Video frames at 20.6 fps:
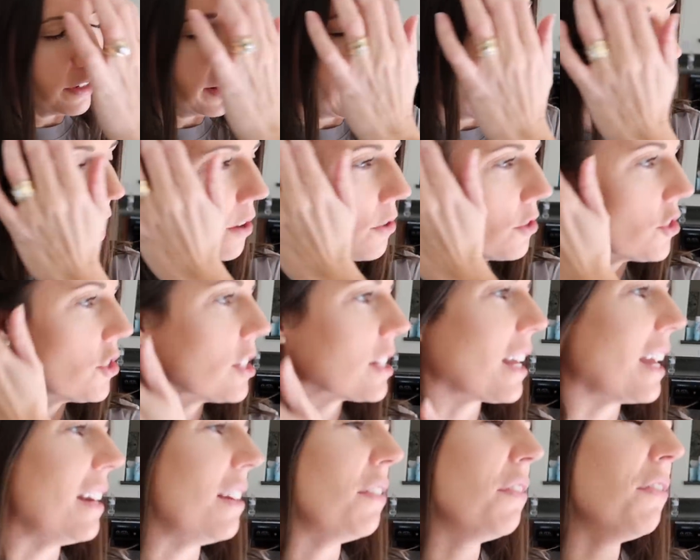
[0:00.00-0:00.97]
for the house, just
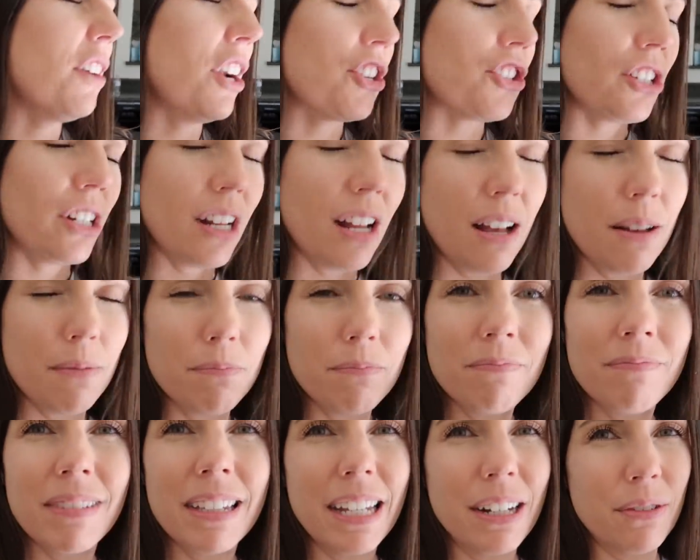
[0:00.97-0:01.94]
kind of fresh it
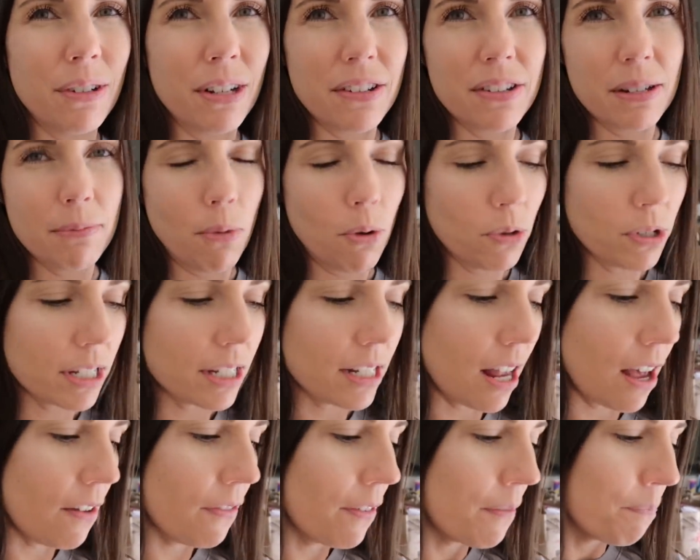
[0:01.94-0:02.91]
up, get rid of some old
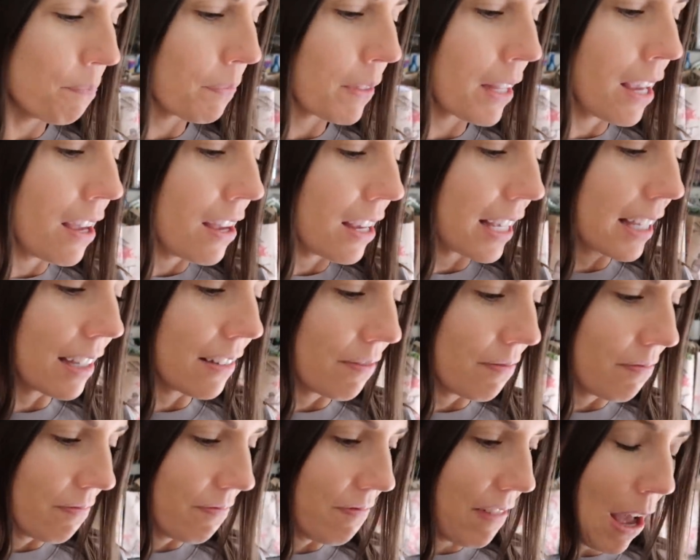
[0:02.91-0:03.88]
stuff.
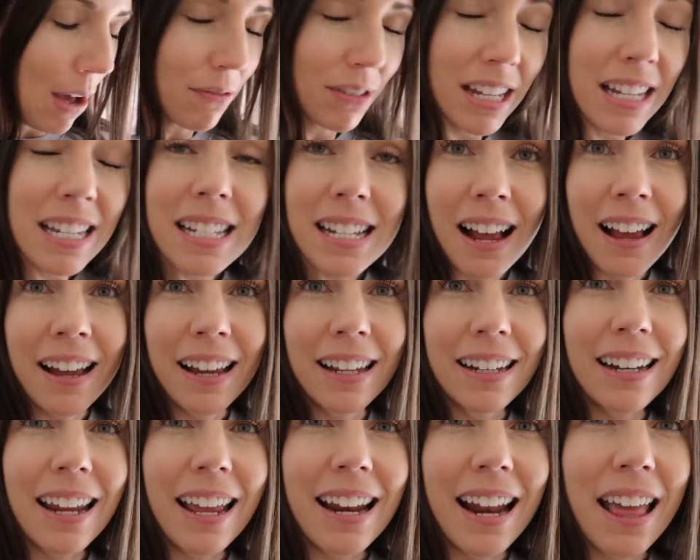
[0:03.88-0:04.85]
Found this
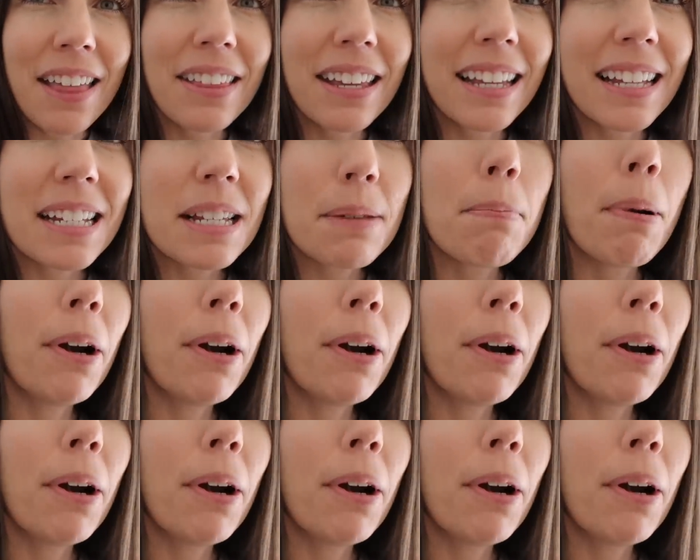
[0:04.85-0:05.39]
sign and I think it's